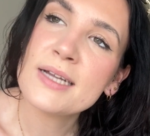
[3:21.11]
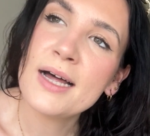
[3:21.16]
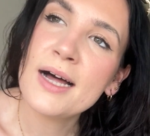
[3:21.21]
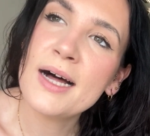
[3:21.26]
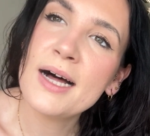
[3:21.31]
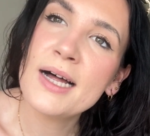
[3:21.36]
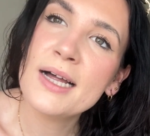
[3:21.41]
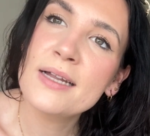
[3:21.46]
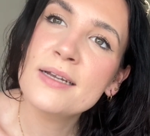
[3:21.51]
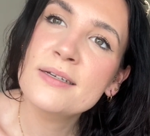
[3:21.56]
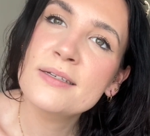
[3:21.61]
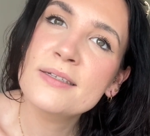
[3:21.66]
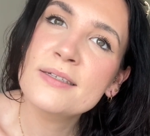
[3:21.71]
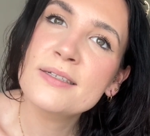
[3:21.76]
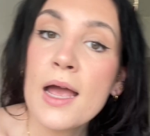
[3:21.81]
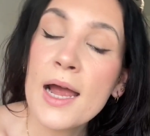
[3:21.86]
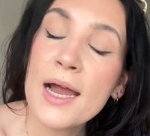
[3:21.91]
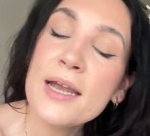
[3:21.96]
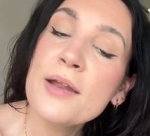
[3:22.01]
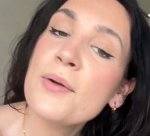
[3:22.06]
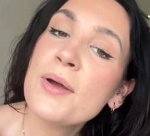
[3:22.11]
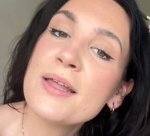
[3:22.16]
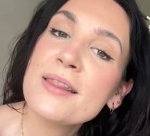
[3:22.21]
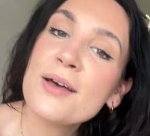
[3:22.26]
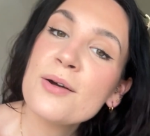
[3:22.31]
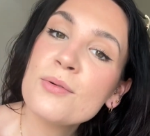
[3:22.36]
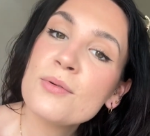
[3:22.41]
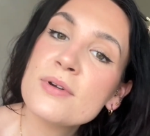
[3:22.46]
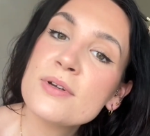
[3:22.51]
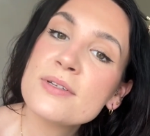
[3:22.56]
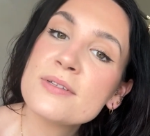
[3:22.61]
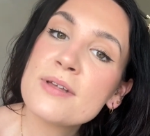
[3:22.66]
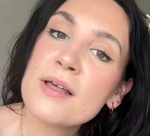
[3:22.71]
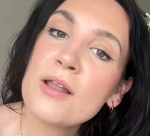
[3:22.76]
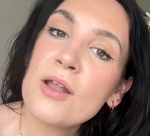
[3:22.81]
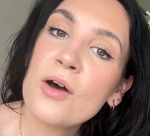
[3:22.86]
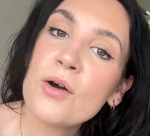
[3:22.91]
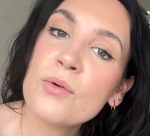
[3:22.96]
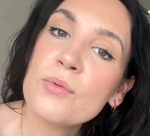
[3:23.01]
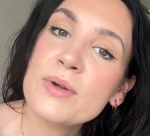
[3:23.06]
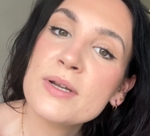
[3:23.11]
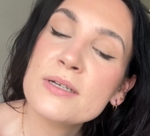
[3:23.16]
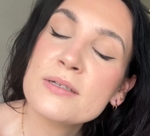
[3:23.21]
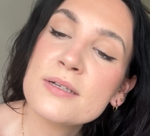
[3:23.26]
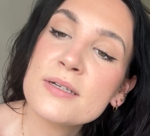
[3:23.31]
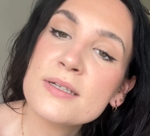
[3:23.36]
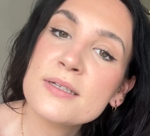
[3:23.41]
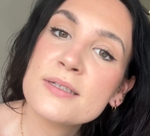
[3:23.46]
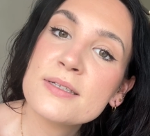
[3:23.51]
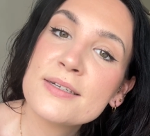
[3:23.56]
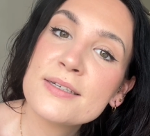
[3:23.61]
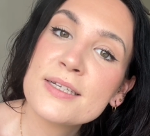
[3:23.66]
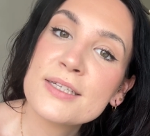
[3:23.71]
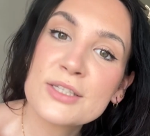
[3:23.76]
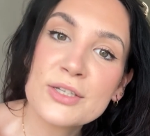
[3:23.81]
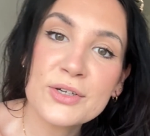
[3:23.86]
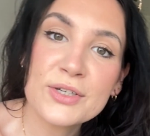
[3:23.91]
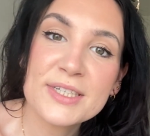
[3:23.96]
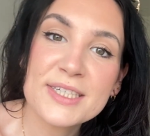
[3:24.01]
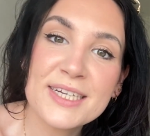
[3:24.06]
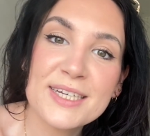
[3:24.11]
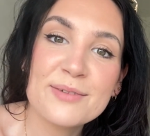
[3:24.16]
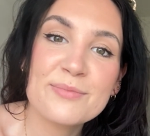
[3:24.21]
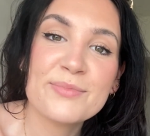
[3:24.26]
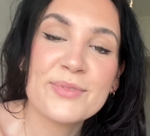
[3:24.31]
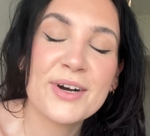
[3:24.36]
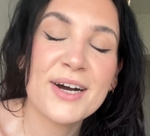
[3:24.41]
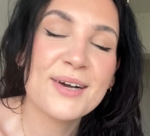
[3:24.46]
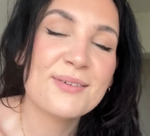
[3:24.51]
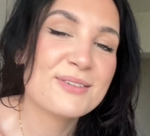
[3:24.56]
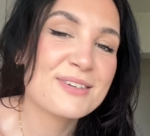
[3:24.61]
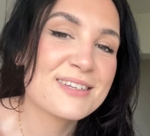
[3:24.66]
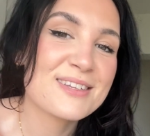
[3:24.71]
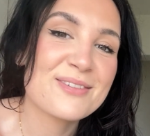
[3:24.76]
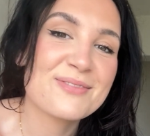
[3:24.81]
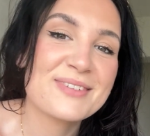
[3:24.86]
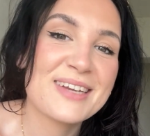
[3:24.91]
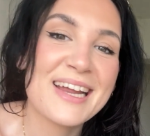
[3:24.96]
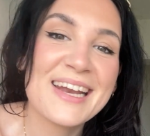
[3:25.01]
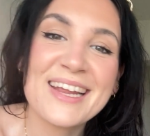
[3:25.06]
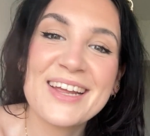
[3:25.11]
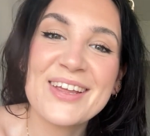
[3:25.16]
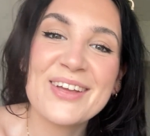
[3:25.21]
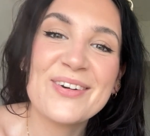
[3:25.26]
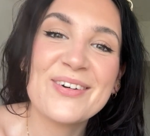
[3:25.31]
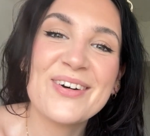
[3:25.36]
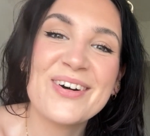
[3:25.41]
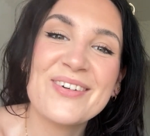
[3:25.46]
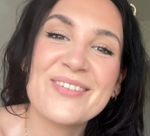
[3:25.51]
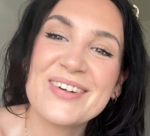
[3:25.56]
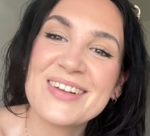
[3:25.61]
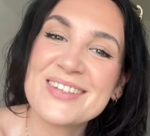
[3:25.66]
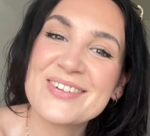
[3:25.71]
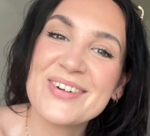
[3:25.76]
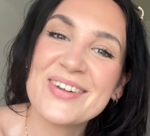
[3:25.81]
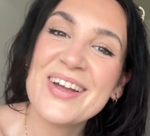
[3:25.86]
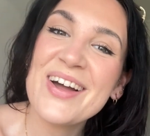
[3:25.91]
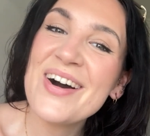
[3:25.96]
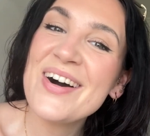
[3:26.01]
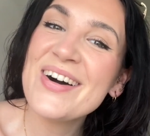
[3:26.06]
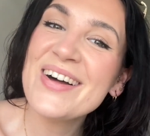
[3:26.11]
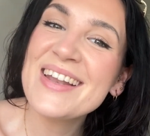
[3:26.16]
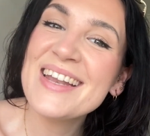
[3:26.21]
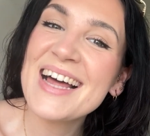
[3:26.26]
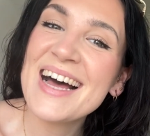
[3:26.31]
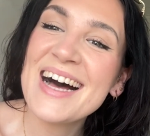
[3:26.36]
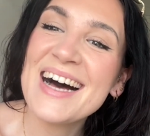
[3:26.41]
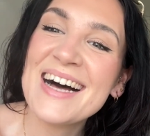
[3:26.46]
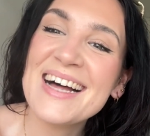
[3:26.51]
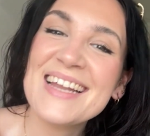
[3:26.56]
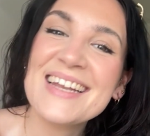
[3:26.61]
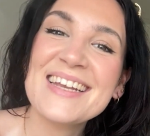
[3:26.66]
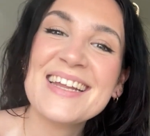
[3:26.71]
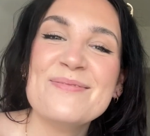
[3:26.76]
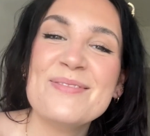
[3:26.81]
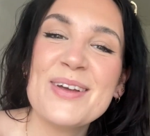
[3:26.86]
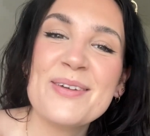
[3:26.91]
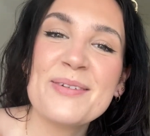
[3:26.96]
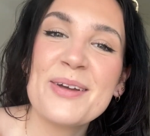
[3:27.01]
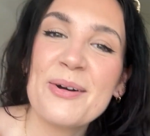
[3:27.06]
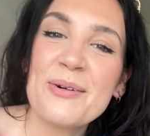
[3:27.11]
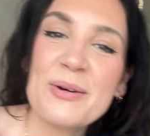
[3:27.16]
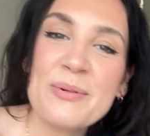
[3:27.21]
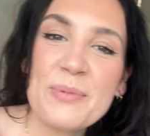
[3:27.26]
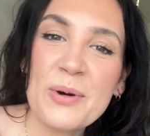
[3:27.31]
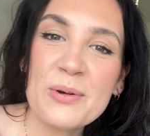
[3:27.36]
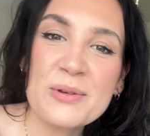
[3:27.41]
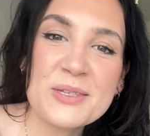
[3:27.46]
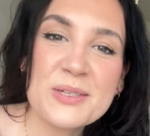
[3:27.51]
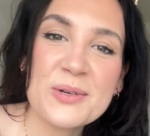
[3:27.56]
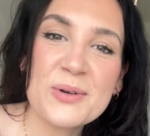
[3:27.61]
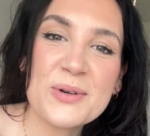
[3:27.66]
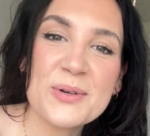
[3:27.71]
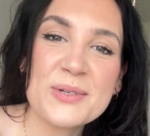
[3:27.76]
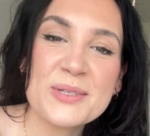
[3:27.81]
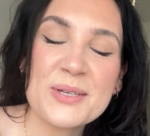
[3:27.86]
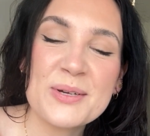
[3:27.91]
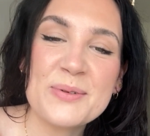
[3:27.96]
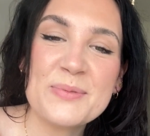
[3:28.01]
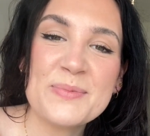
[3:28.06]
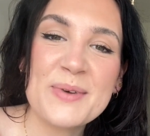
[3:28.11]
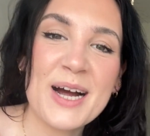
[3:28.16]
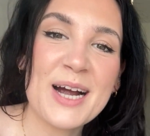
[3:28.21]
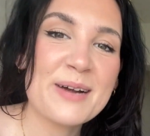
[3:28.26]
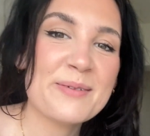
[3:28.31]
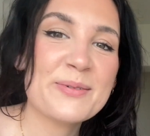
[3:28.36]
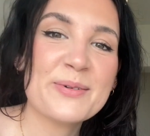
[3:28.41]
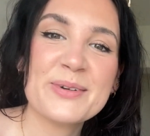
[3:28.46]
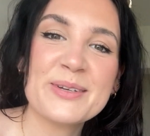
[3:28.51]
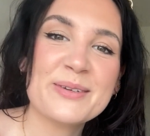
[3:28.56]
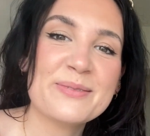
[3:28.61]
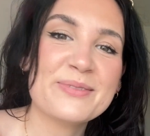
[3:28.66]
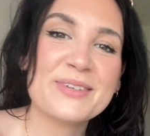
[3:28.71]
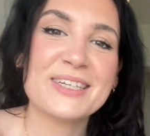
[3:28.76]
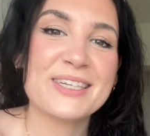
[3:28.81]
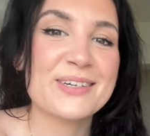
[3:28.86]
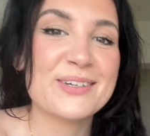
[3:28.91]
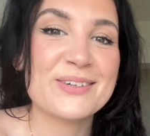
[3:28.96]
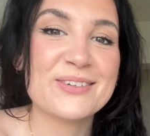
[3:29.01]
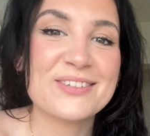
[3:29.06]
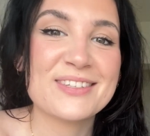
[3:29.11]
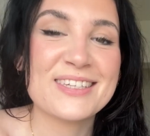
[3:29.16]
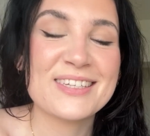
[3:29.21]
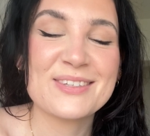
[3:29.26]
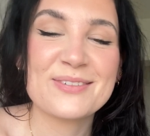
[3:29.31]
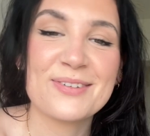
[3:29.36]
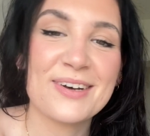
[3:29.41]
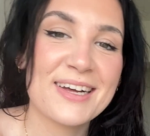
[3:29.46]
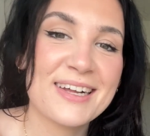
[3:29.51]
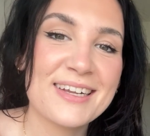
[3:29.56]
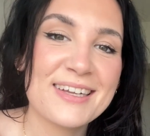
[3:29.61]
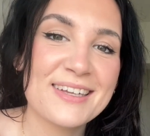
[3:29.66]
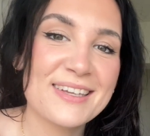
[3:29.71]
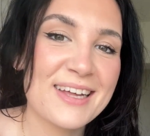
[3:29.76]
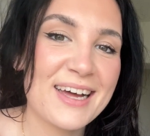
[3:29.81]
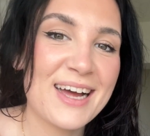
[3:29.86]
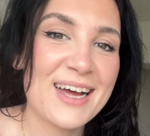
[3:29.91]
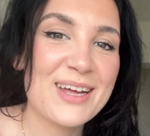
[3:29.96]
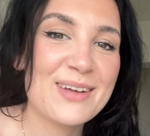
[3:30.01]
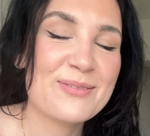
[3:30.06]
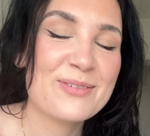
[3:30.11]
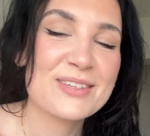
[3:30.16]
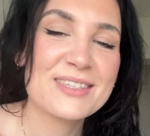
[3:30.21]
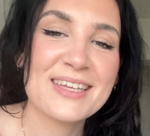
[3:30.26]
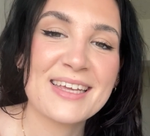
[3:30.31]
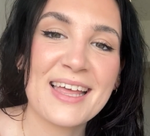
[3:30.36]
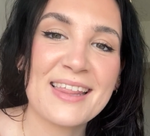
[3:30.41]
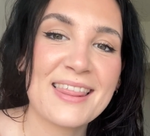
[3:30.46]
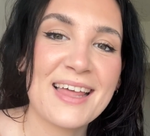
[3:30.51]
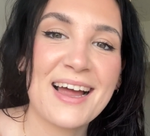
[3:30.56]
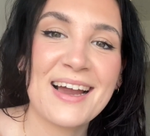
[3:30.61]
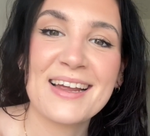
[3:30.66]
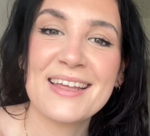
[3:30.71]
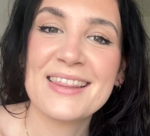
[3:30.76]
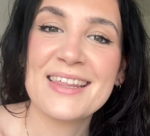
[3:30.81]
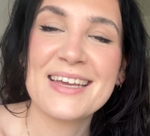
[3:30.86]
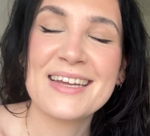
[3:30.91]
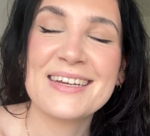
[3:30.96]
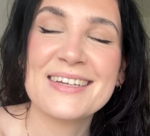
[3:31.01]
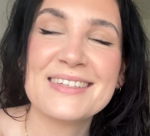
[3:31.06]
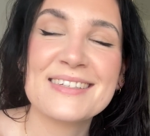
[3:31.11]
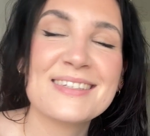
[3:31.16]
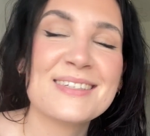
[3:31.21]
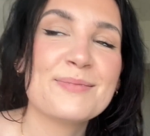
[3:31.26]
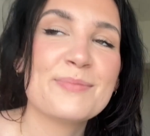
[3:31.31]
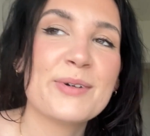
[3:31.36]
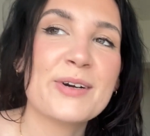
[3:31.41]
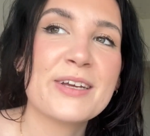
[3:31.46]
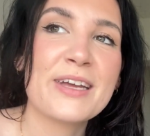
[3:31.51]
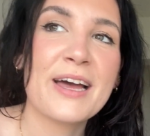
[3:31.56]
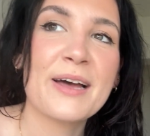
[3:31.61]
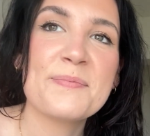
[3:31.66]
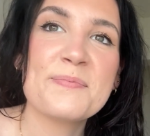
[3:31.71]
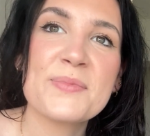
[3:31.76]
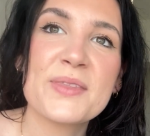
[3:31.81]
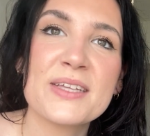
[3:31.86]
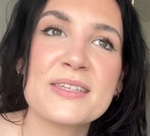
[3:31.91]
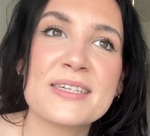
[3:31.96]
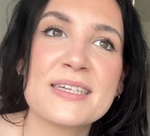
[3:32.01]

And anyway, that was a long-winded discussion, but I'm just updating you on what's going on, and maybe I will post some harmonium videos as well, and once I get the hang of things. But yeah, that's